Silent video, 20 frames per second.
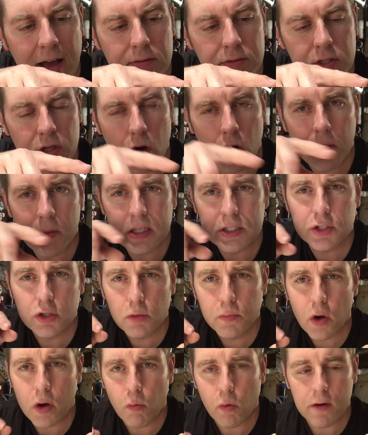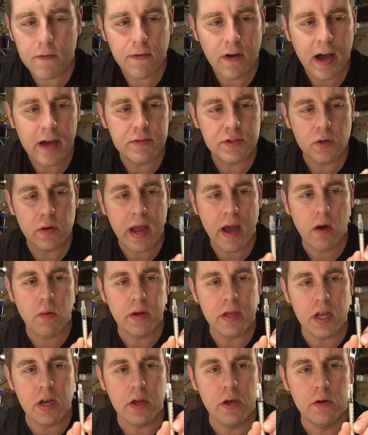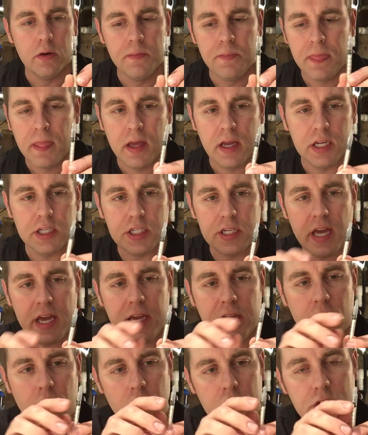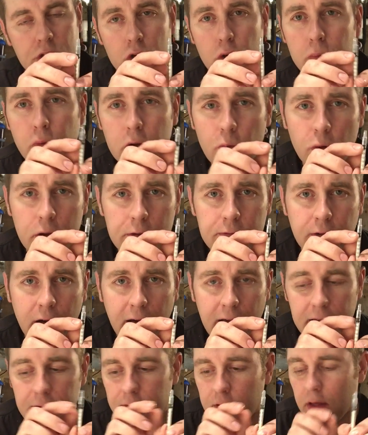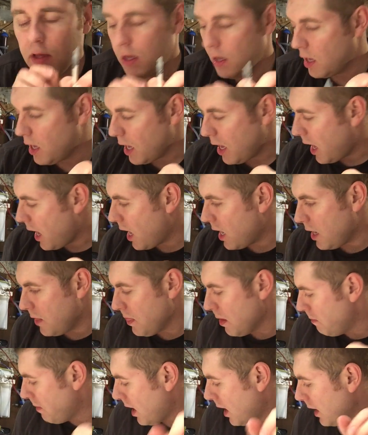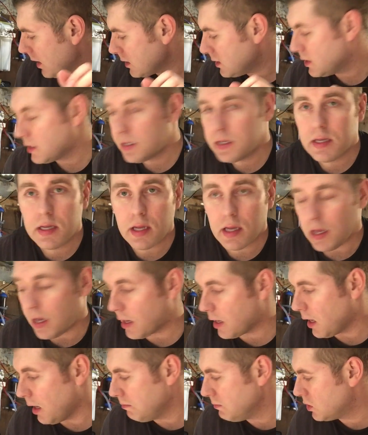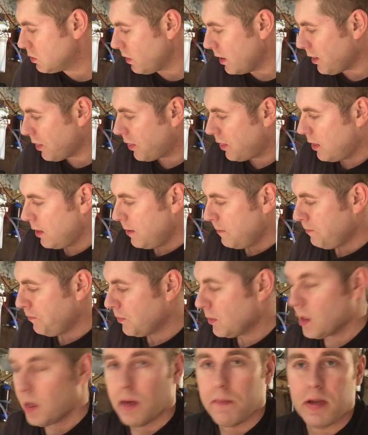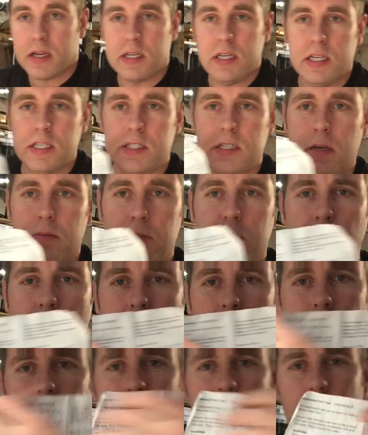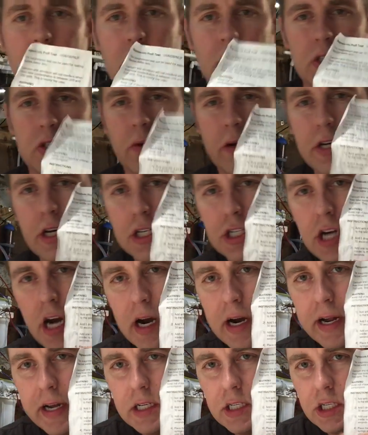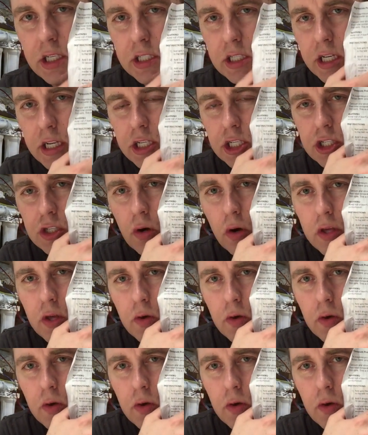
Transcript: So I'm at 0.15. So now what you do is you take your 0.15 and in the box, it comes with the magnesium chart. So on your chart, it, it's gonna show